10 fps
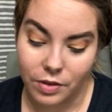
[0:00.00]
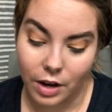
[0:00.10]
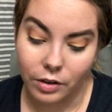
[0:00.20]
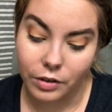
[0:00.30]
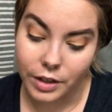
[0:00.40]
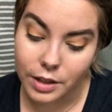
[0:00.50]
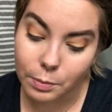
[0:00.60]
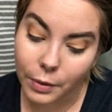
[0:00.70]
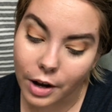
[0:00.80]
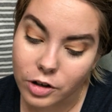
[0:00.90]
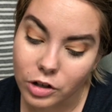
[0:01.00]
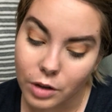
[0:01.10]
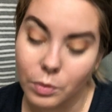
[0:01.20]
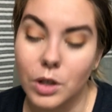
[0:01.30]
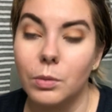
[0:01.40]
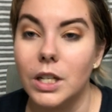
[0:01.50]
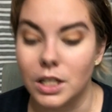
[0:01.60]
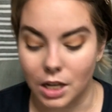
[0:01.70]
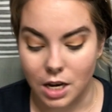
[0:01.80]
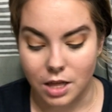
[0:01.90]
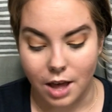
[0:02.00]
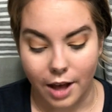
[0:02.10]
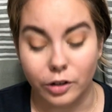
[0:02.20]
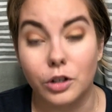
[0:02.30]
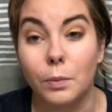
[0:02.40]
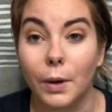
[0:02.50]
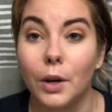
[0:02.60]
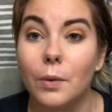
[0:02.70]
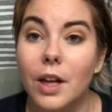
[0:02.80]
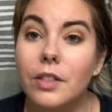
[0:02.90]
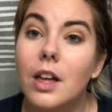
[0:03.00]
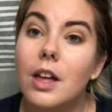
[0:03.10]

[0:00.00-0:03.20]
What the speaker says: that crease brush in which we did the Extra Better with,